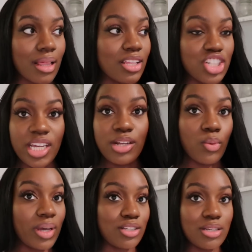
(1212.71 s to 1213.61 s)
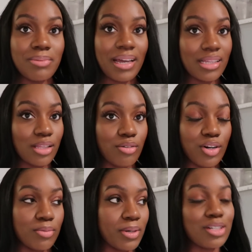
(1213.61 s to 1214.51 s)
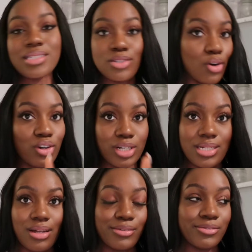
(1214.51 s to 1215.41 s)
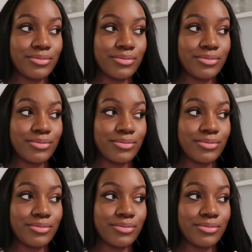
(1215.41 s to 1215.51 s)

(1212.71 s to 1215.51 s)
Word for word: the chicken always goes back in the grill because it's not cooked enough.